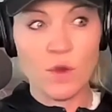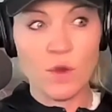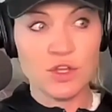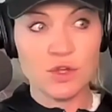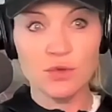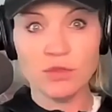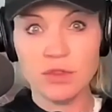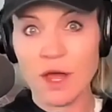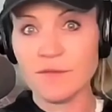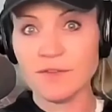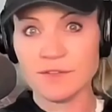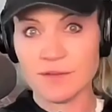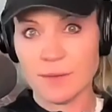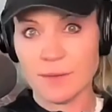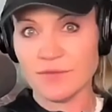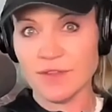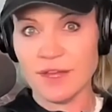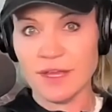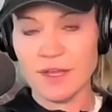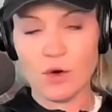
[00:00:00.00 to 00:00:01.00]
When you love
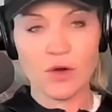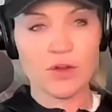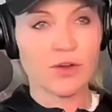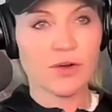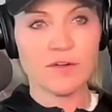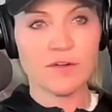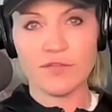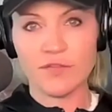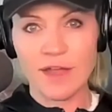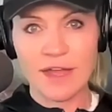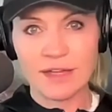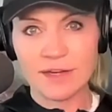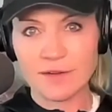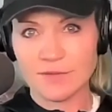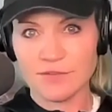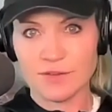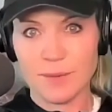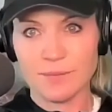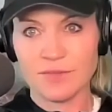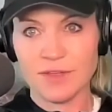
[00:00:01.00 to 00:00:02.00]
something or you're a fan
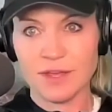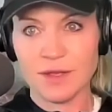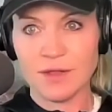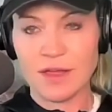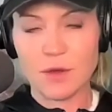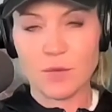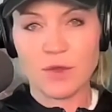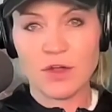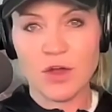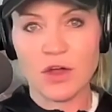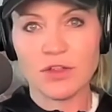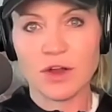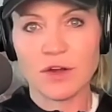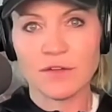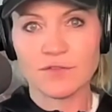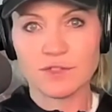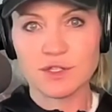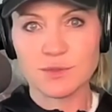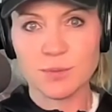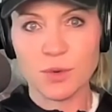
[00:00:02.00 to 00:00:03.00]
of something, like we all
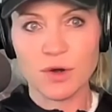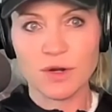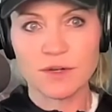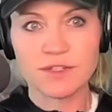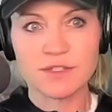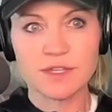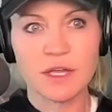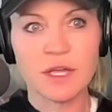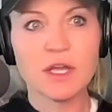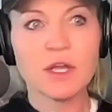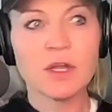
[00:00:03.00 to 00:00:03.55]
are for sports,